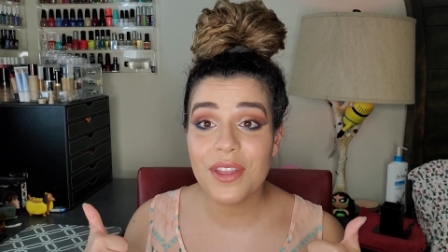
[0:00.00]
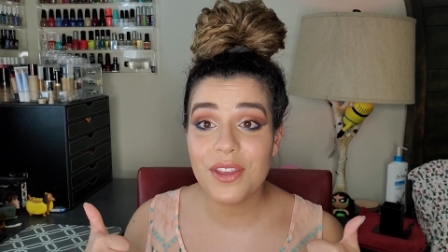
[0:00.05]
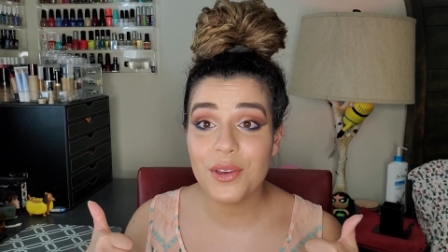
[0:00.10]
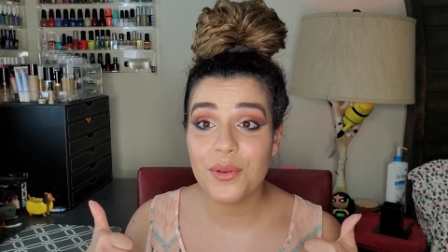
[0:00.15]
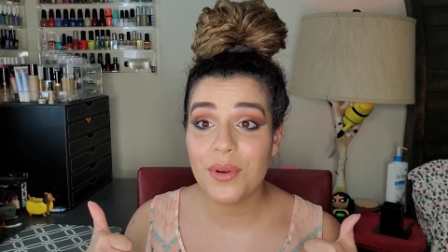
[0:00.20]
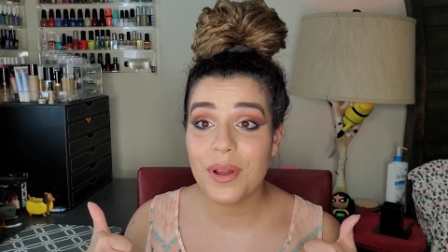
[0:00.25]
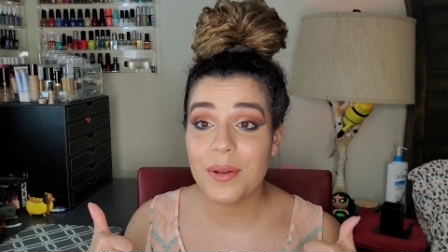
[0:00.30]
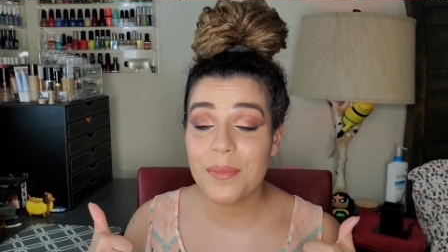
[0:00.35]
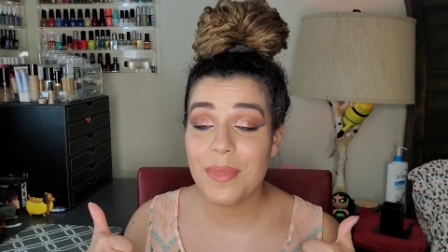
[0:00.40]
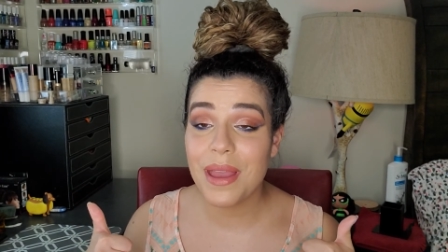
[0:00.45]
that
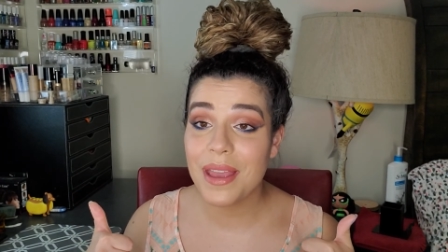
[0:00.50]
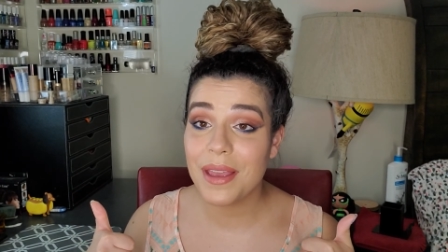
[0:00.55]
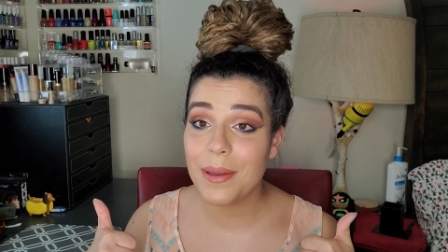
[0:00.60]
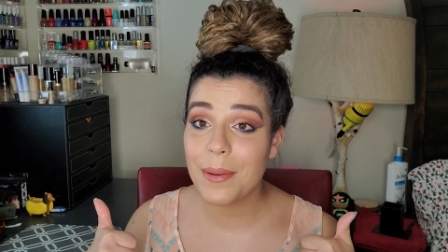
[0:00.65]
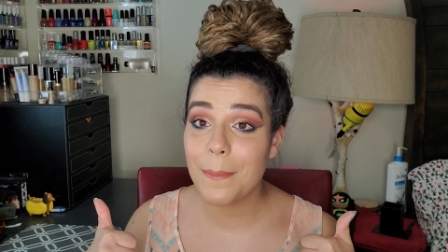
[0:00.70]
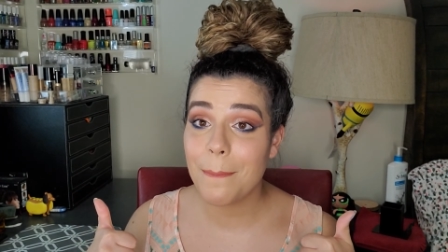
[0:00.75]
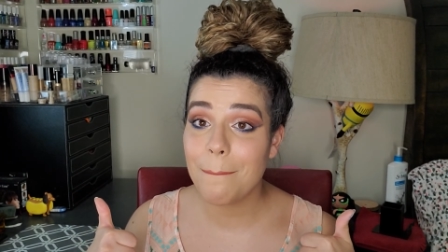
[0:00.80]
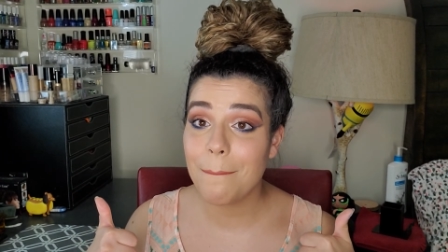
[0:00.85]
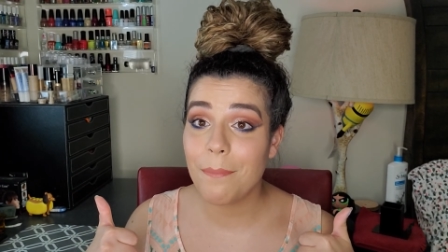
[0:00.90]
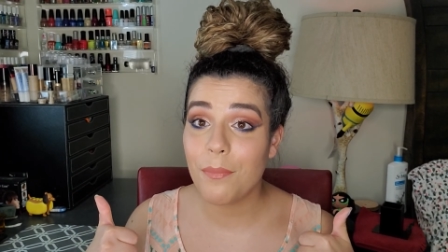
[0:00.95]
you want to make
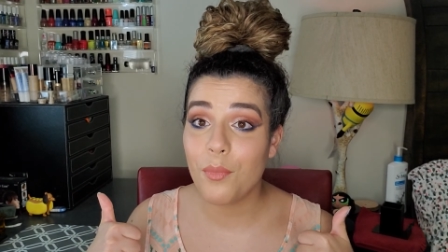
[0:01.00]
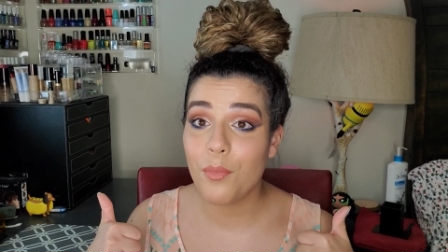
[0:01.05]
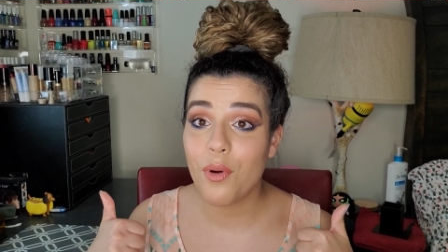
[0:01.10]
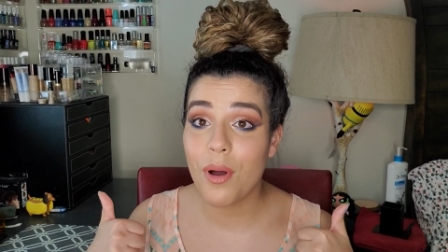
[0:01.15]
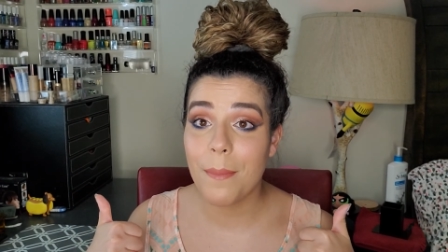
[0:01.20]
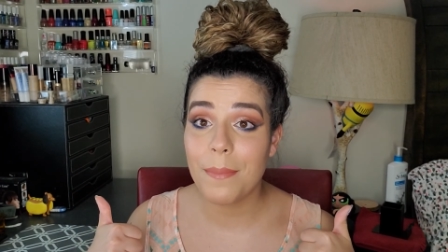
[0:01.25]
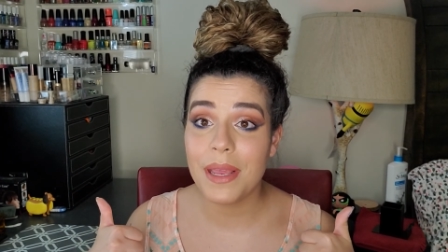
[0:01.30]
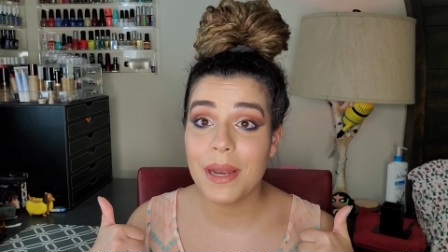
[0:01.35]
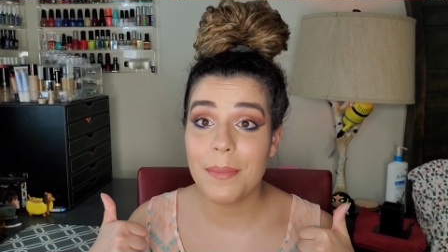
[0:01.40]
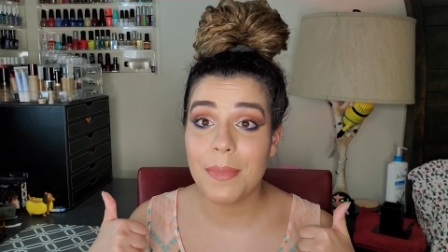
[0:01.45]

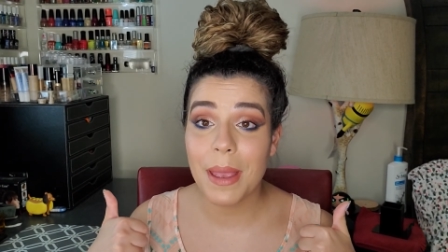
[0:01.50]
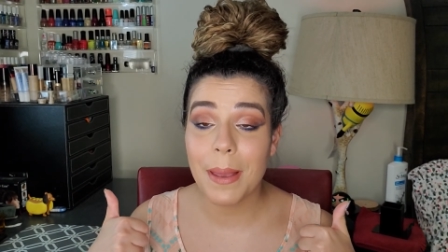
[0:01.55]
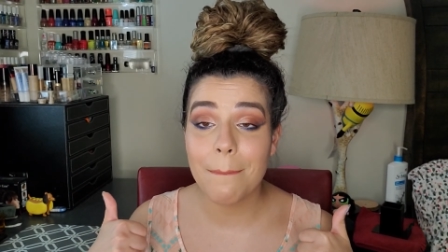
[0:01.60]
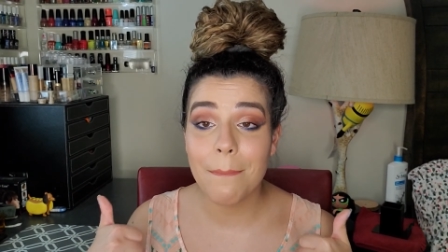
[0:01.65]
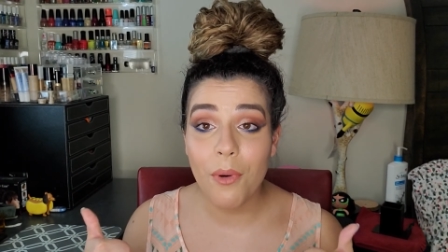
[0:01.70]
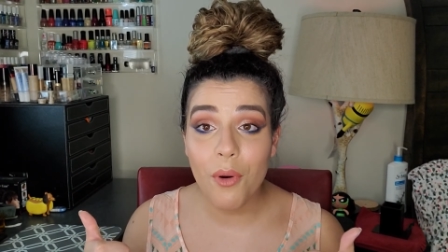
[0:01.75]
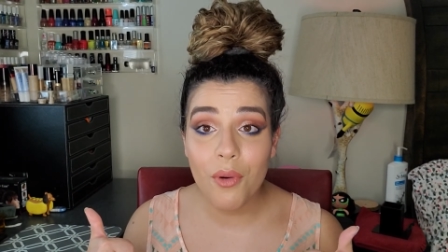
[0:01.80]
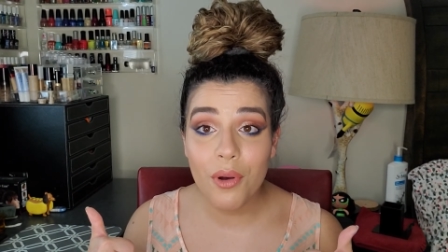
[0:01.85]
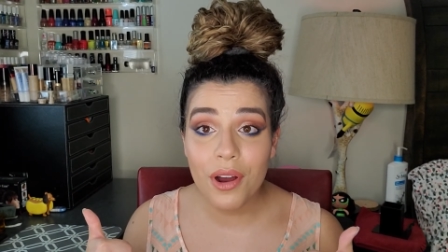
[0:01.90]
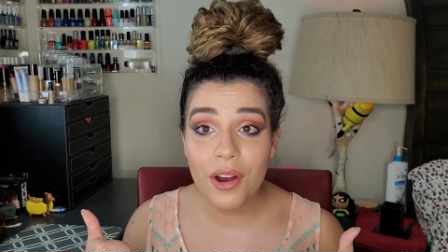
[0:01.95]
want me to make
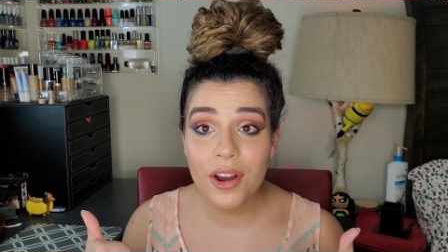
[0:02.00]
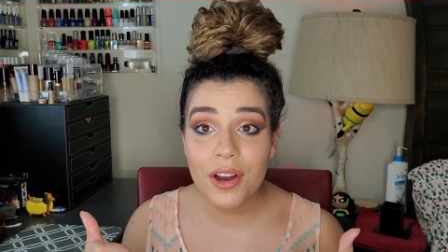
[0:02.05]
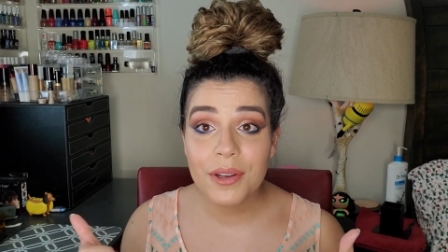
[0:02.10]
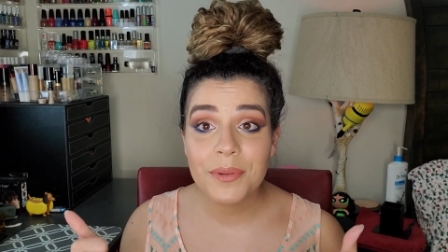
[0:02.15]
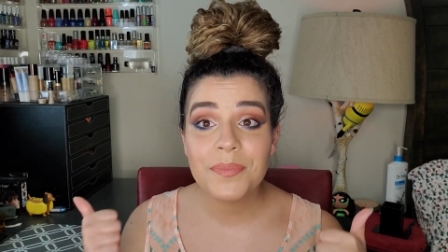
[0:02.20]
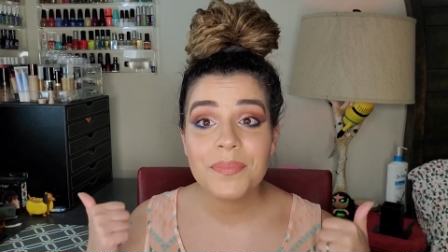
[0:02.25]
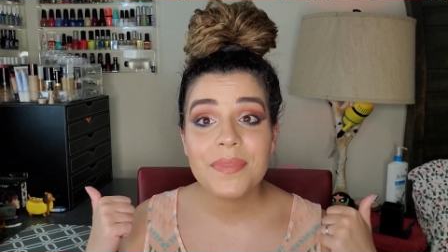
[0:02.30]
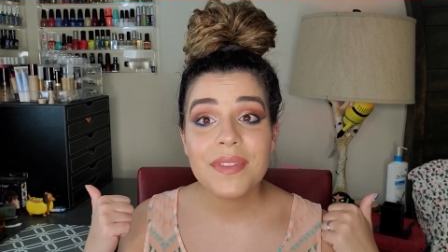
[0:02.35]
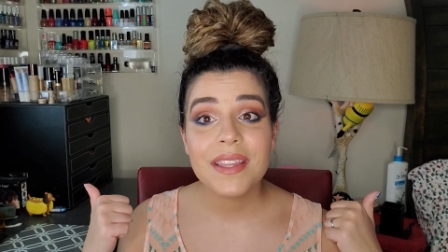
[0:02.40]
more